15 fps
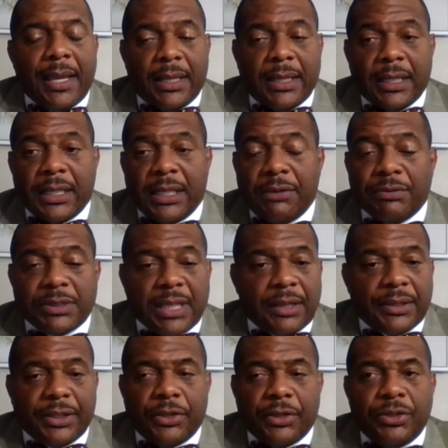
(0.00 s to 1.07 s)
And then he was
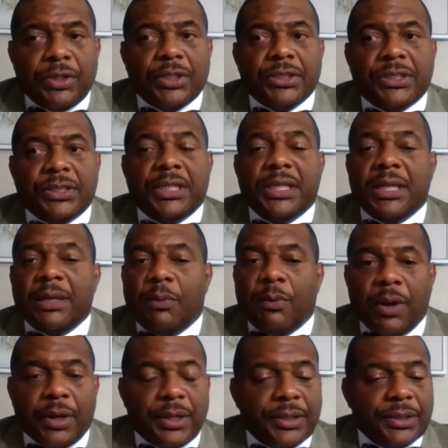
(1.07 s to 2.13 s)
out there, and you could see him
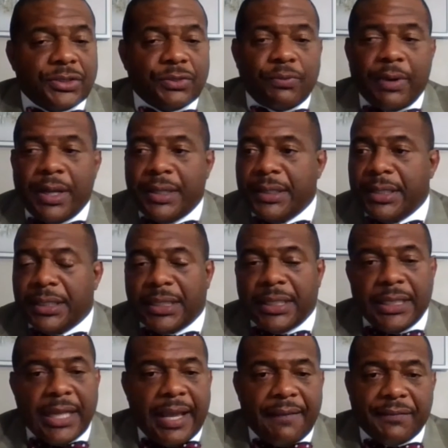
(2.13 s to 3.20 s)
working and sweating and
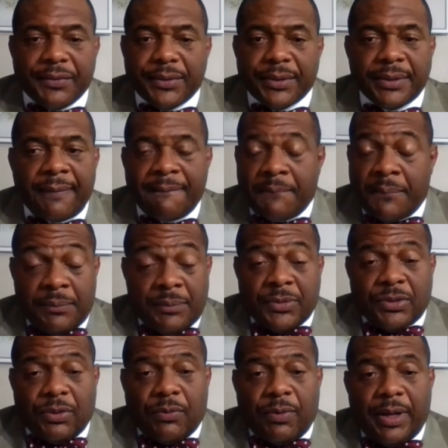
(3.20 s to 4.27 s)
getting after it.
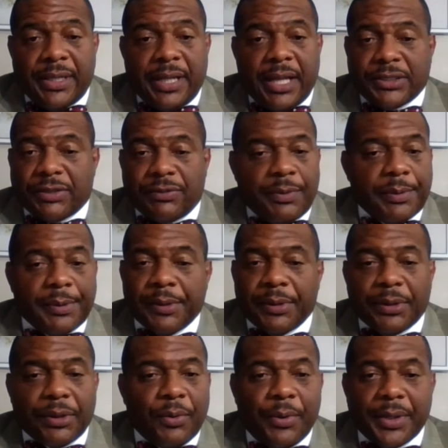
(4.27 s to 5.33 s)
So quite naturally, we were
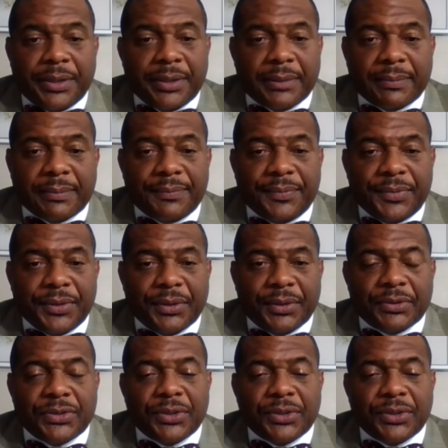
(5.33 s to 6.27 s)
going to go with him, you know.